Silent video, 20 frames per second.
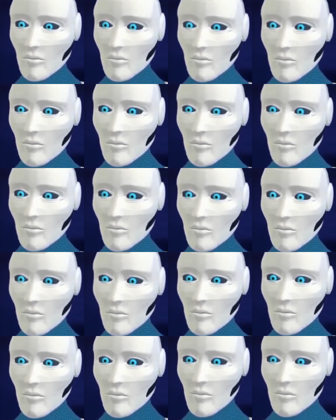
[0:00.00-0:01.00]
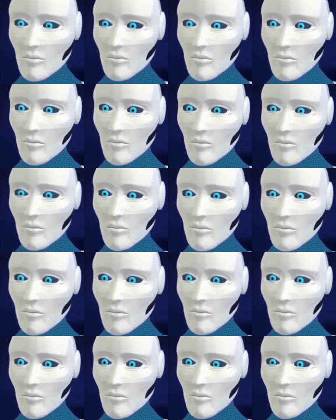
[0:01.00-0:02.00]

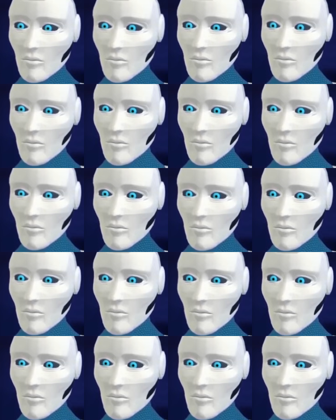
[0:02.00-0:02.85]
No one is speaking in this clip.